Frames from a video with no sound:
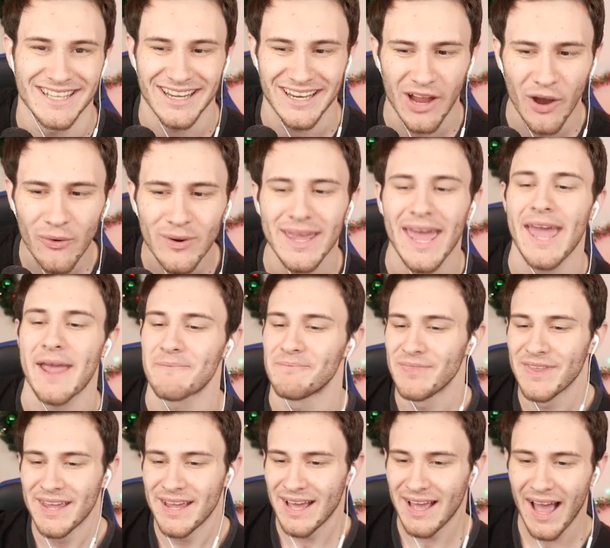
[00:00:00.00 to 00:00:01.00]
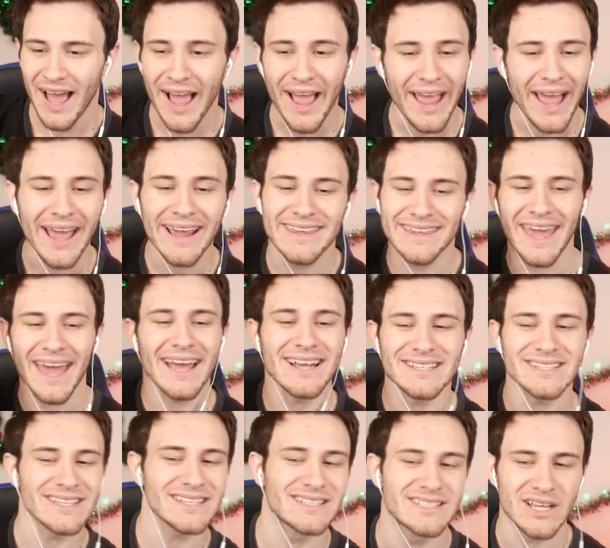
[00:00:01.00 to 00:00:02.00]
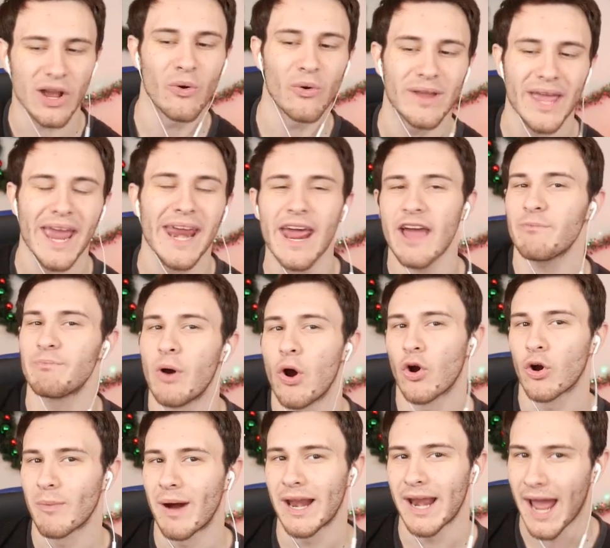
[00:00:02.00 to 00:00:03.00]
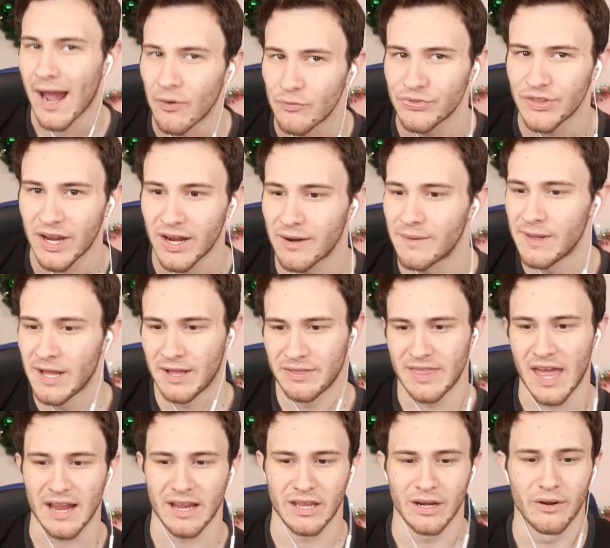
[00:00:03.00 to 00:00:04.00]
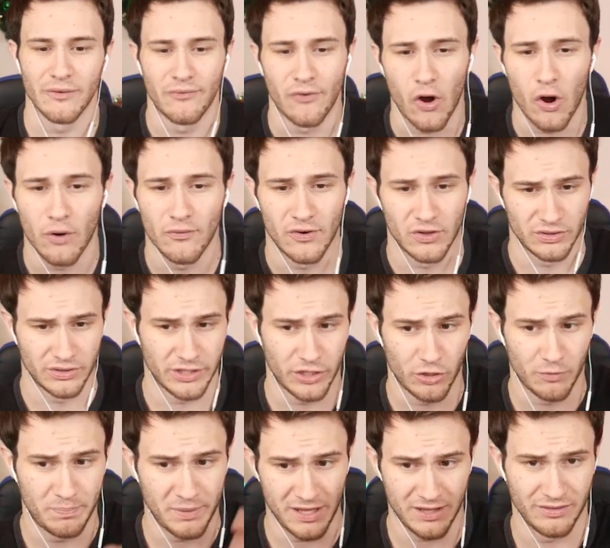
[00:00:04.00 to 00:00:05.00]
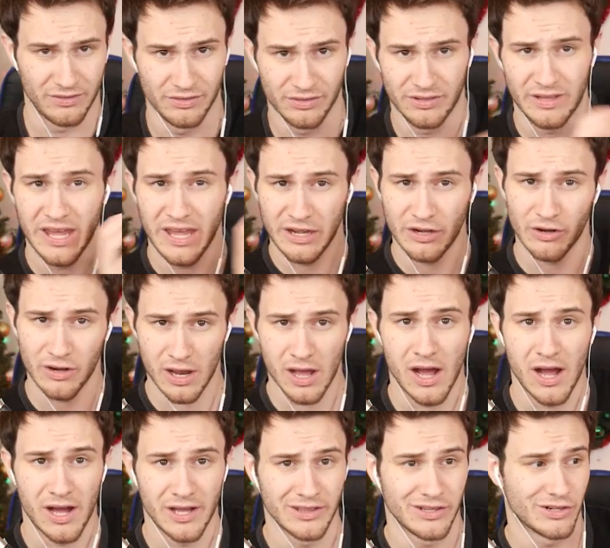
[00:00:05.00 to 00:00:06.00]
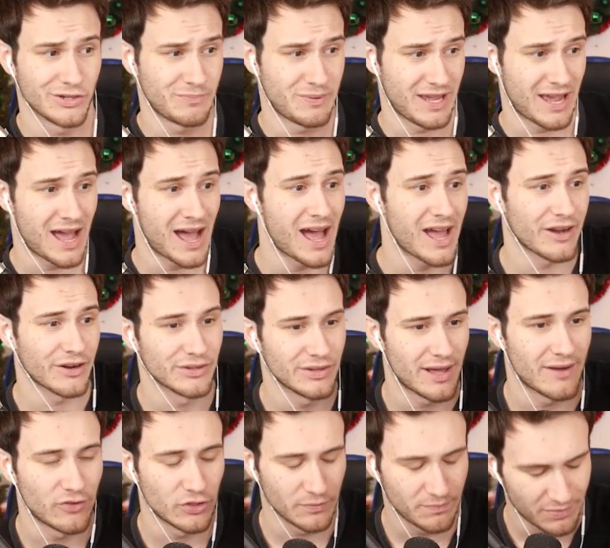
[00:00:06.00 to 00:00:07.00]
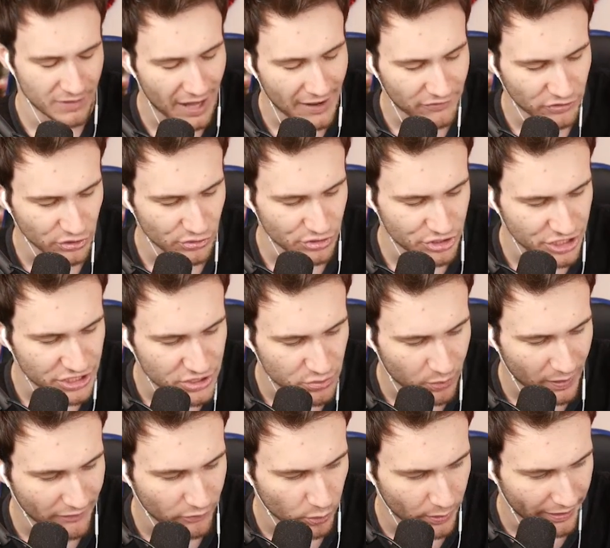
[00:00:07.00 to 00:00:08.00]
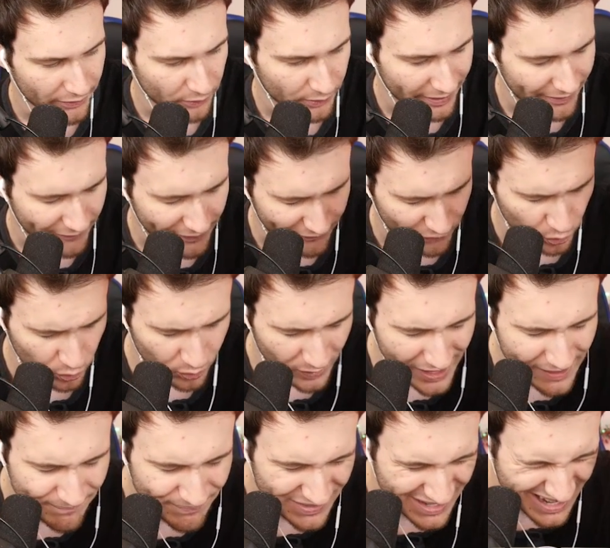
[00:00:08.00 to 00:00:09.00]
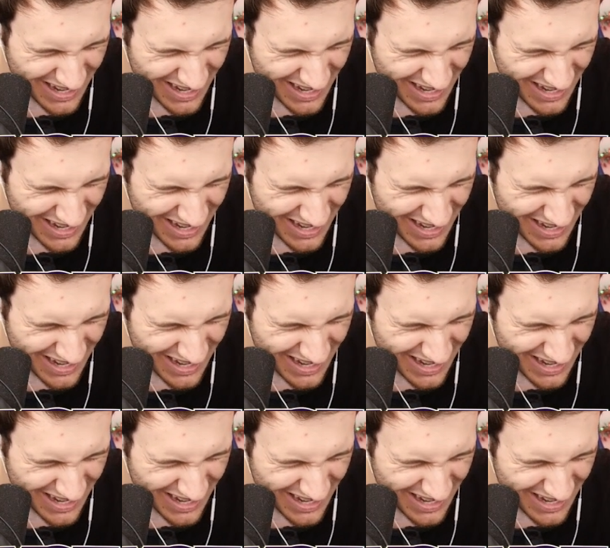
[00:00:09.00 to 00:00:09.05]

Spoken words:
Like, okay, I guess it's okay to have Pokemon out there that can evolve a little bit later on. They're a bit higher level evolutions, whatever, right?